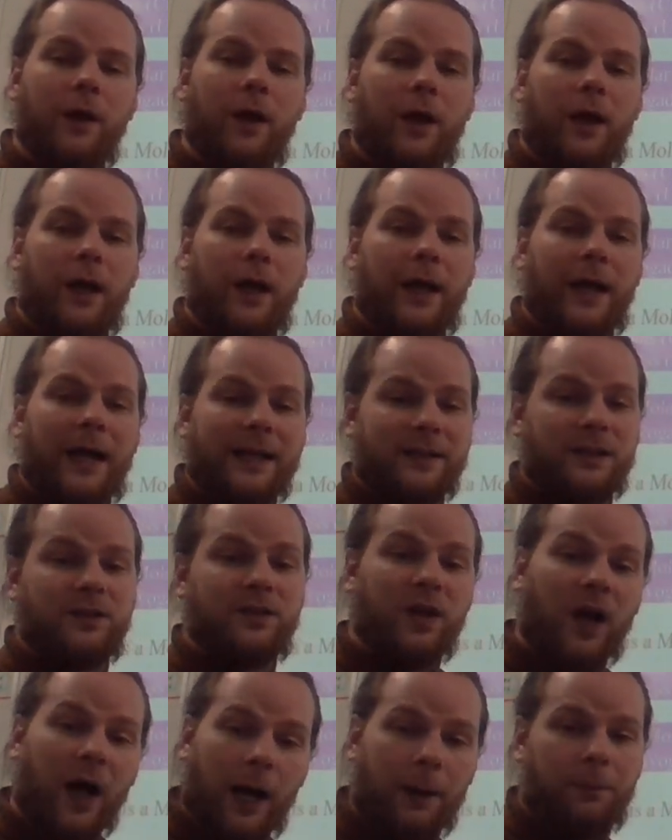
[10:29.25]
At the
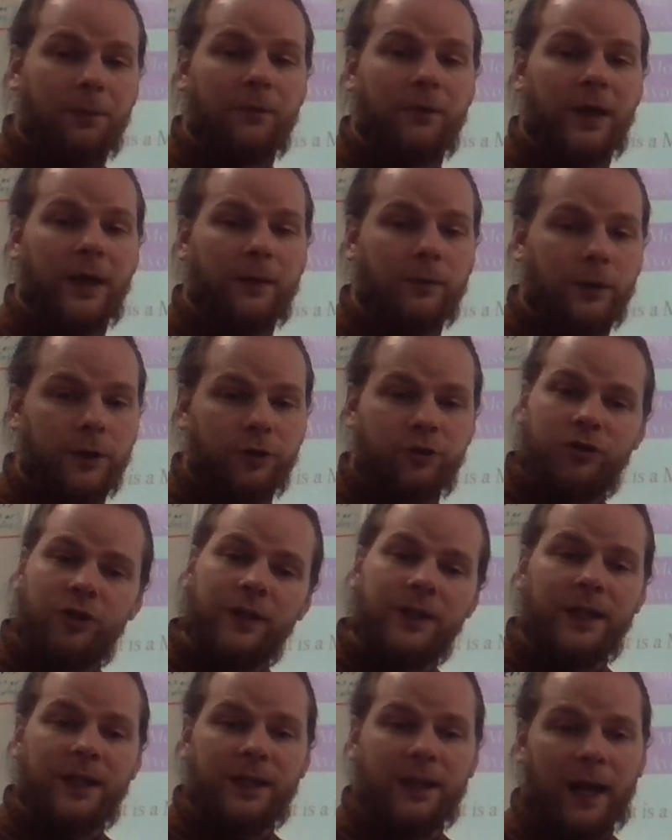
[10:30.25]
top of that
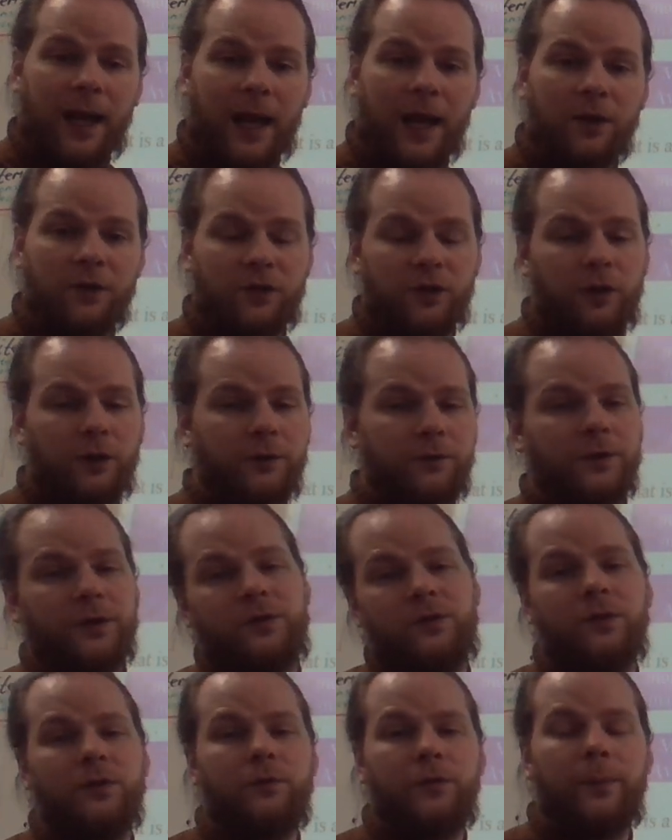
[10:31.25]
worksheet, it has all of
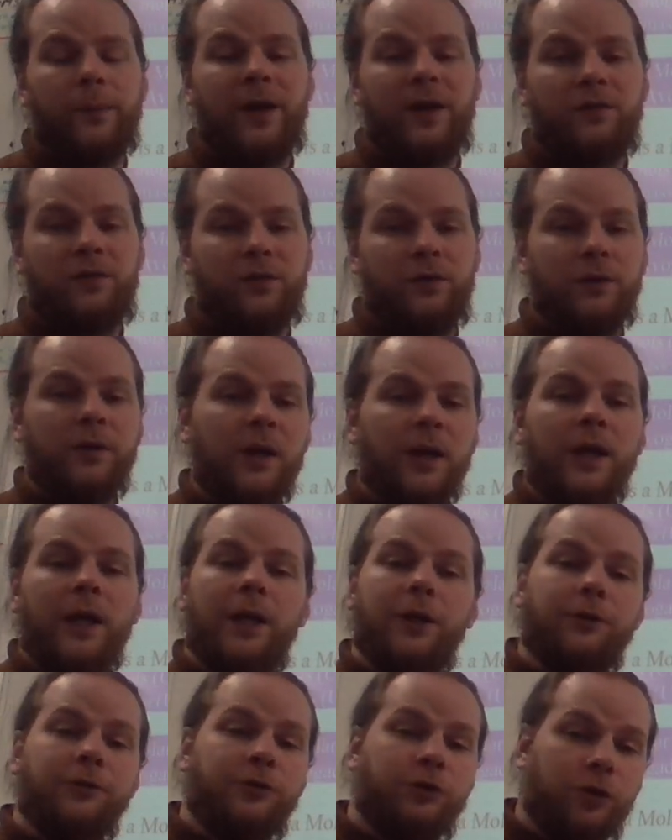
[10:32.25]
this information,
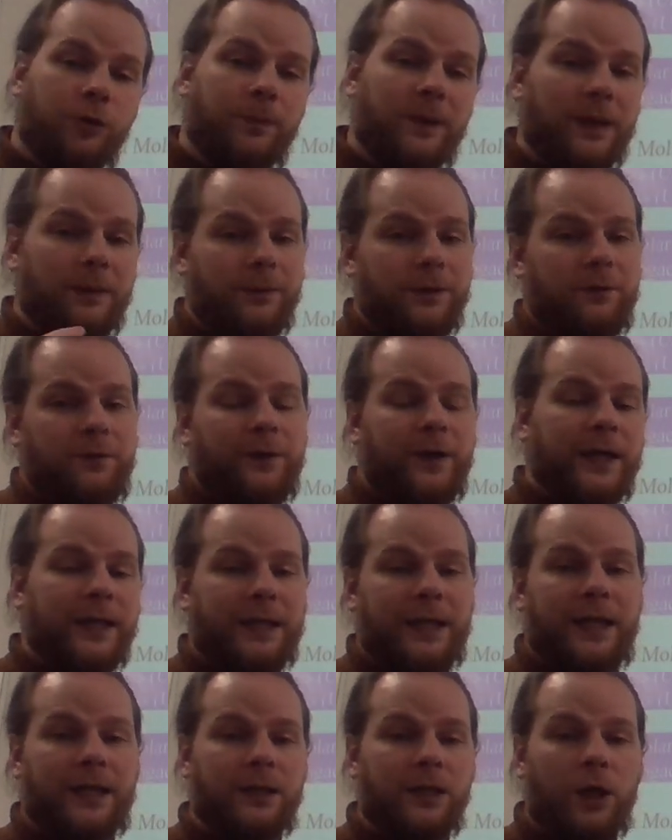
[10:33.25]
and you should be able to find
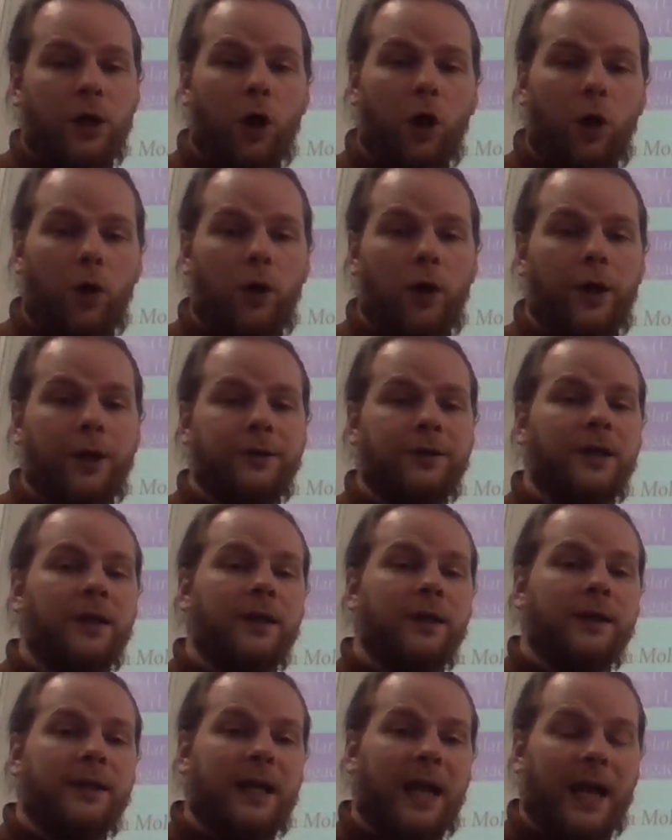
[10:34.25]
that on
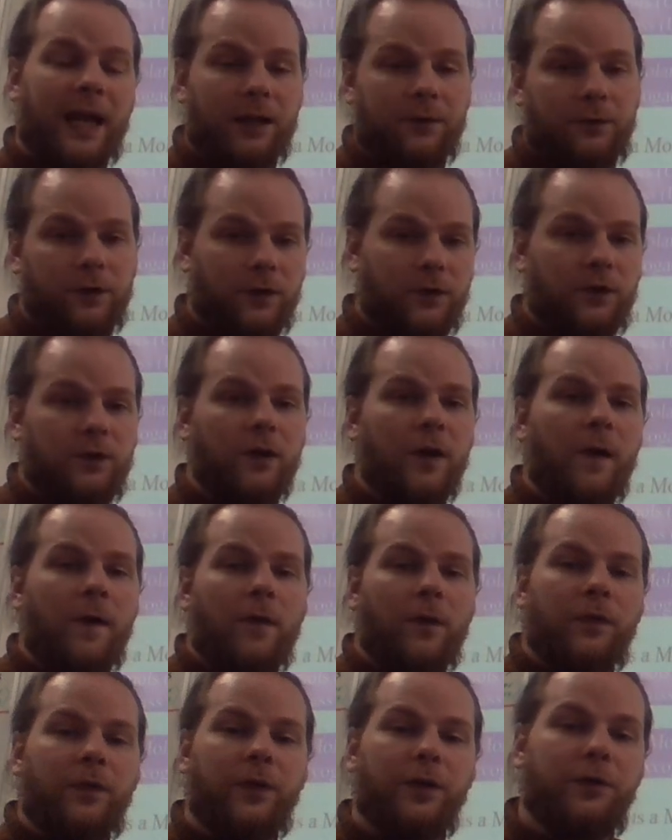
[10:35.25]
Canvas.
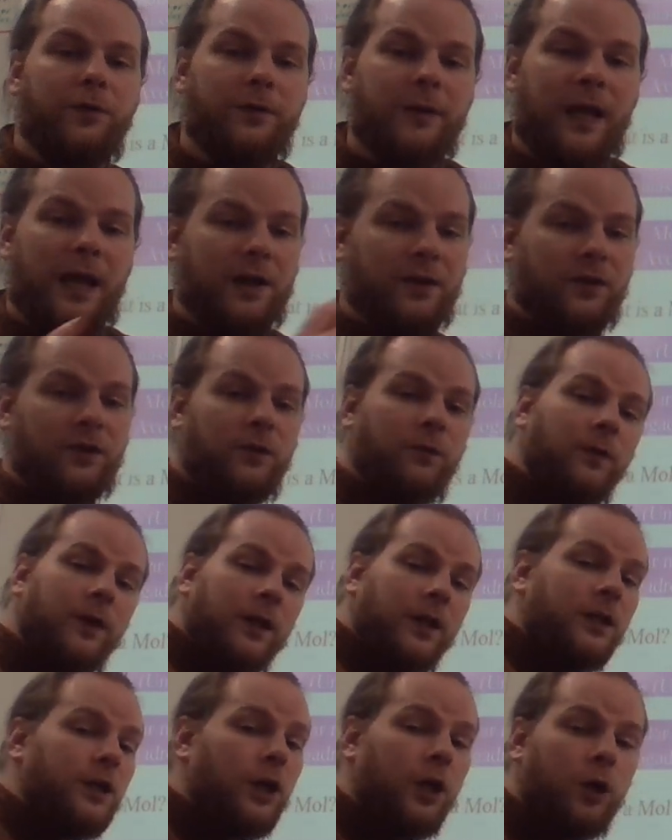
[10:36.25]
The next
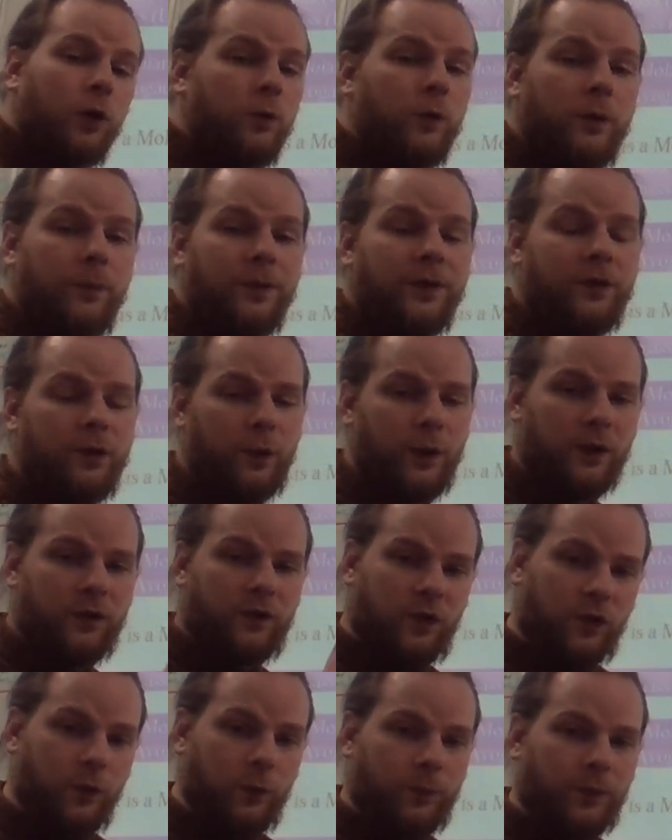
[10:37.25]
video, we'll be doing
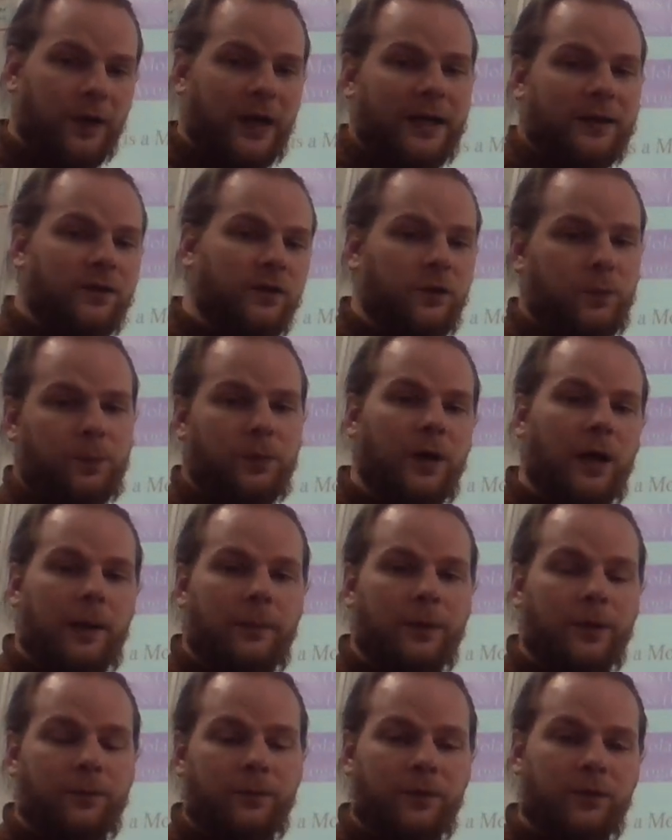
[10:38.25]
2 practice
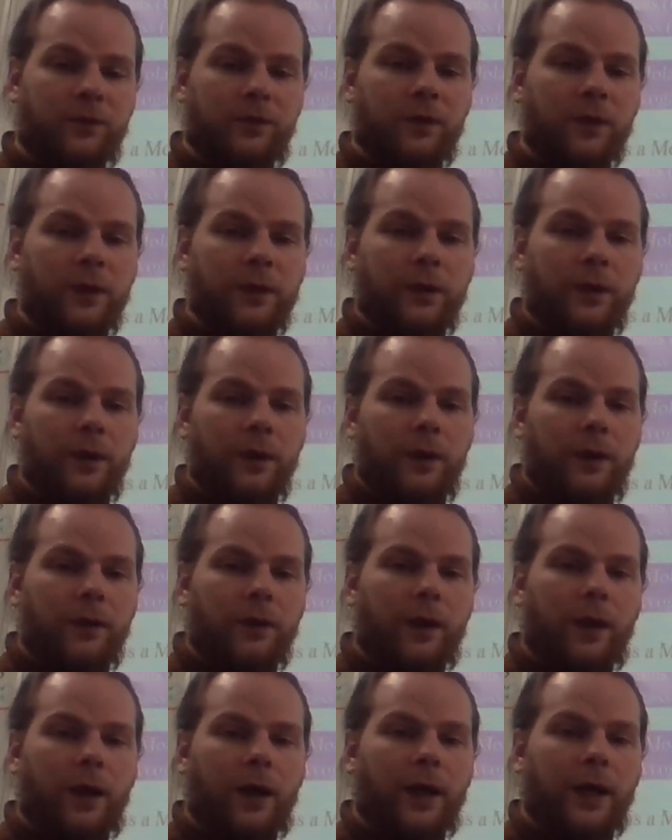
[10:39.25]
problems,
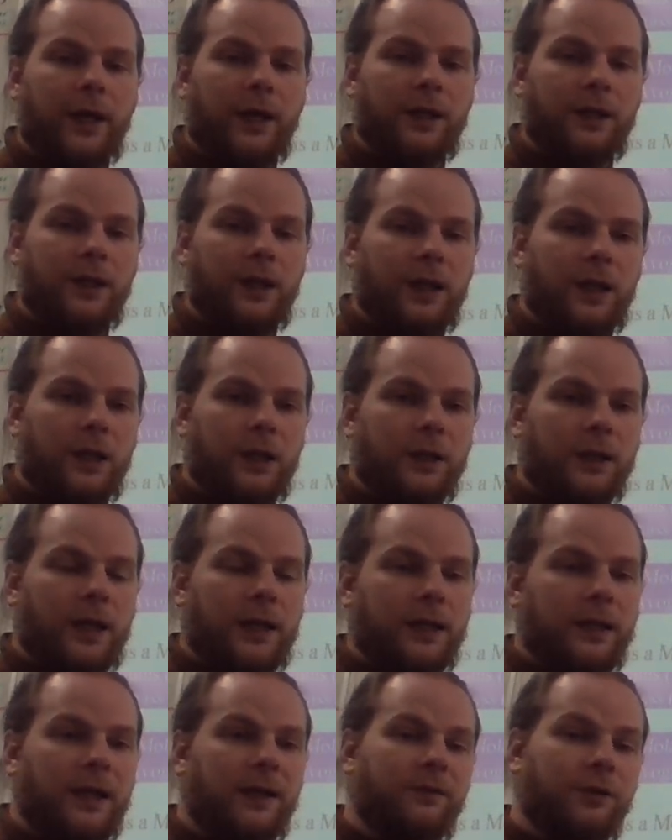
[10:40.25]
and then
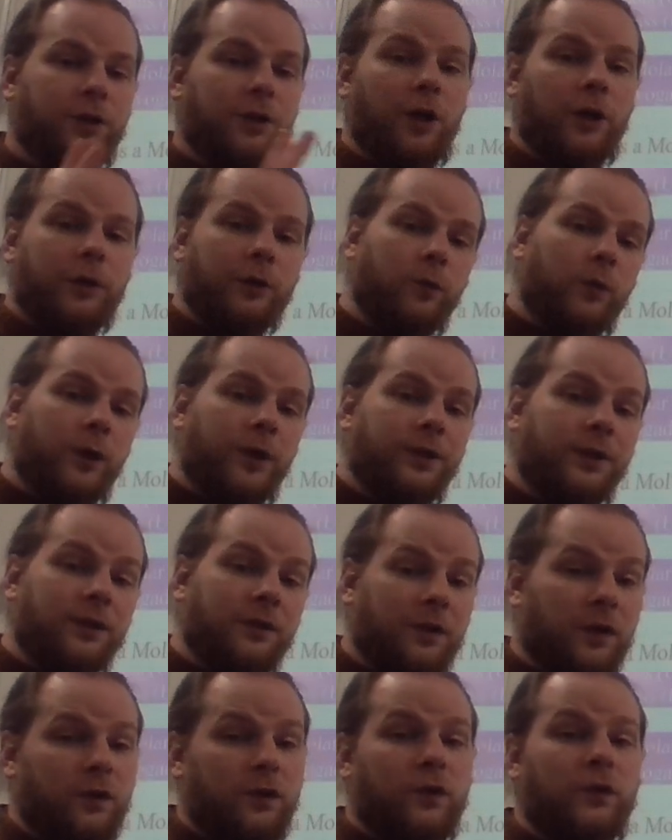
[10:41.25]
I'll have another one that
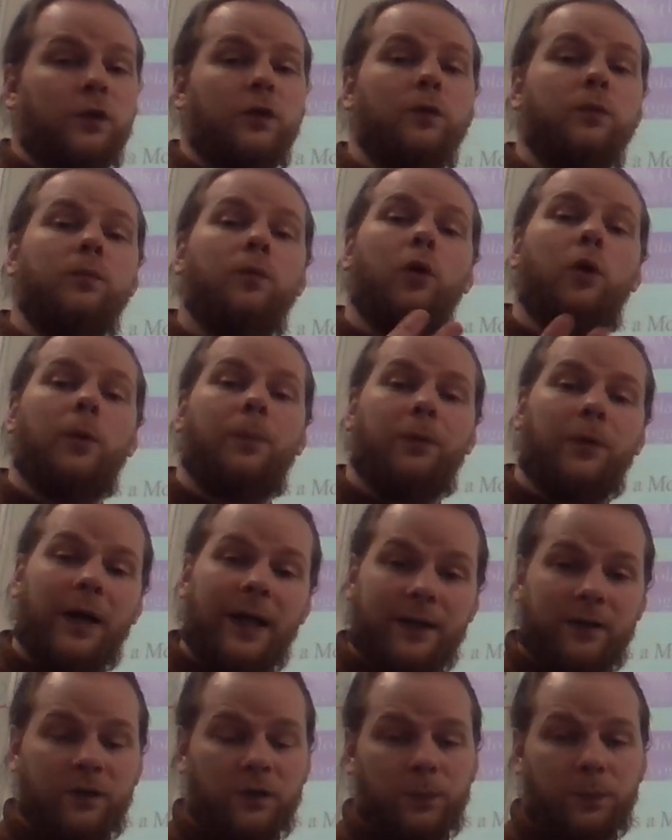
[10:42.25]
does 2 more
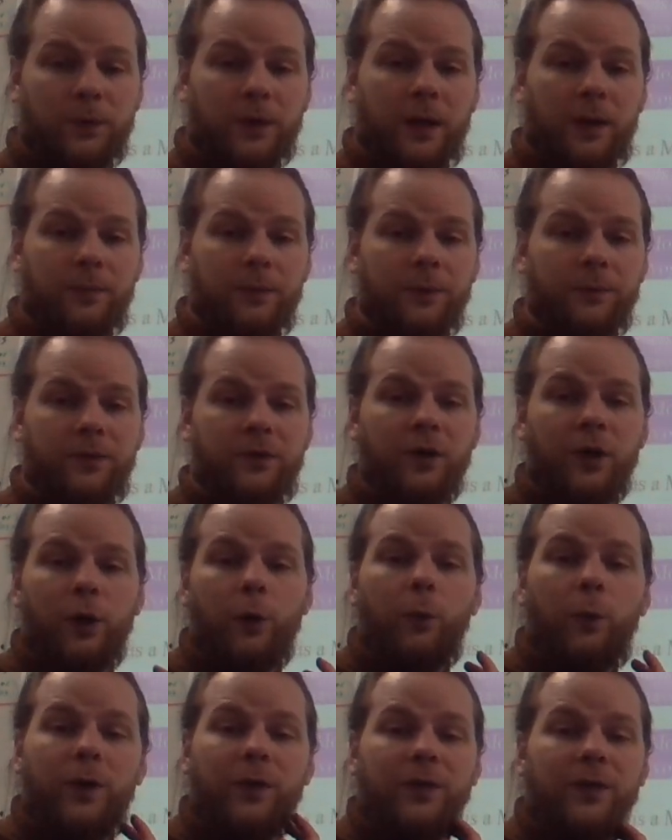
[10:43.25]
practice problems
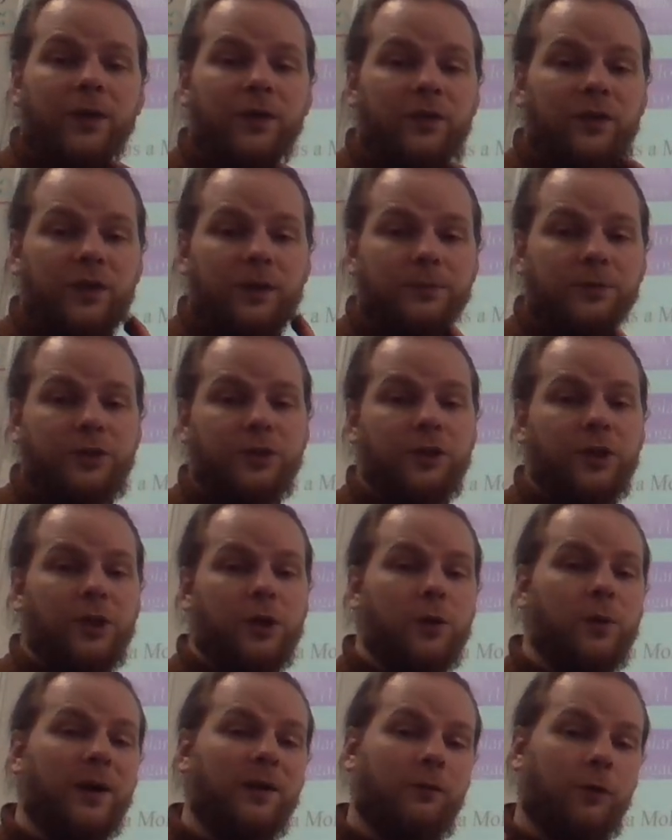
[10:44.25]
with the assumption that
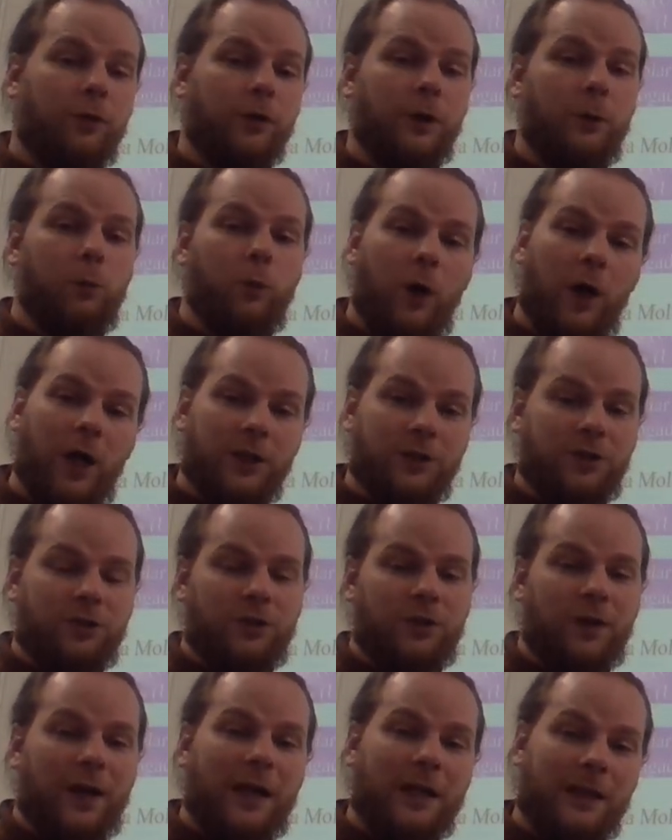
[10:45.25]
you have already
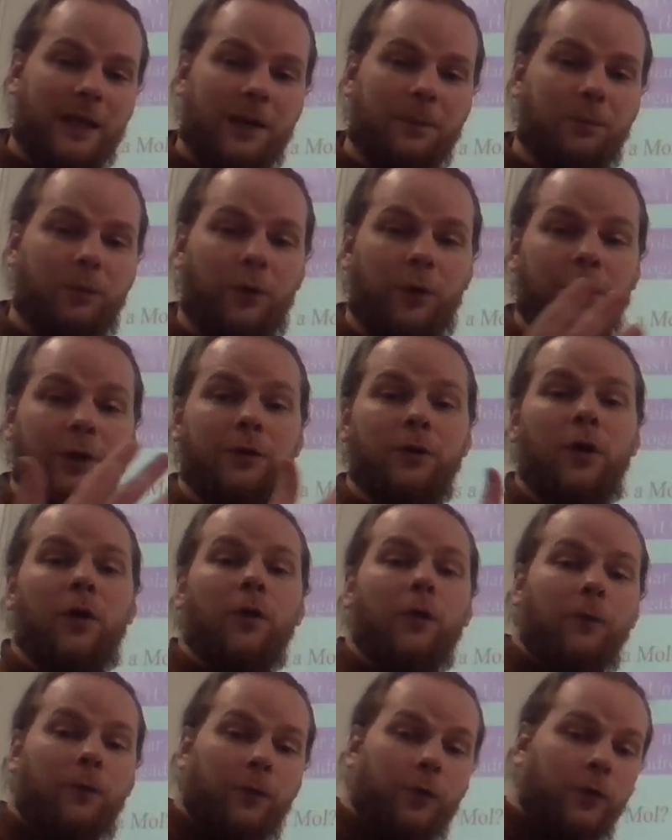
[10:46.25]
watched, at that point,
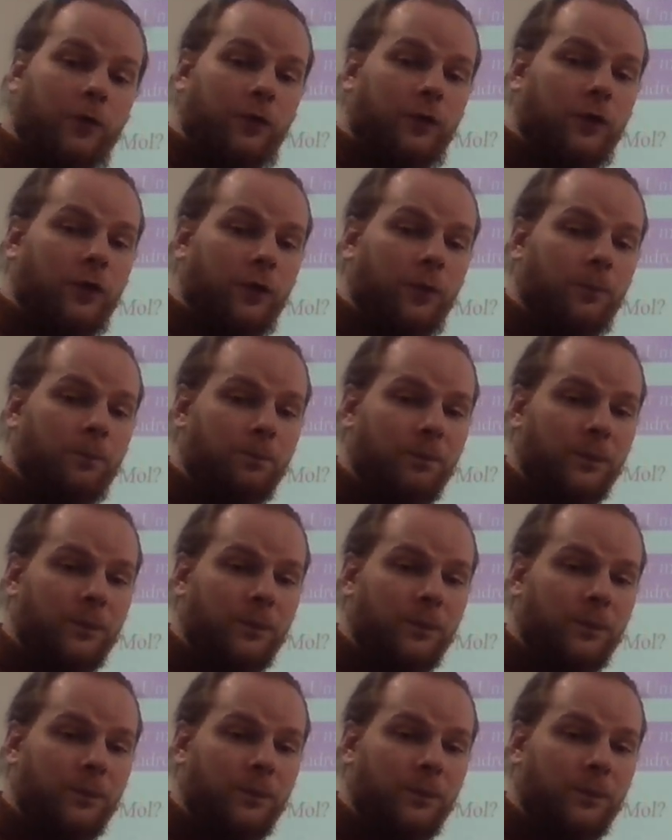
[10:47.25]
the first 2.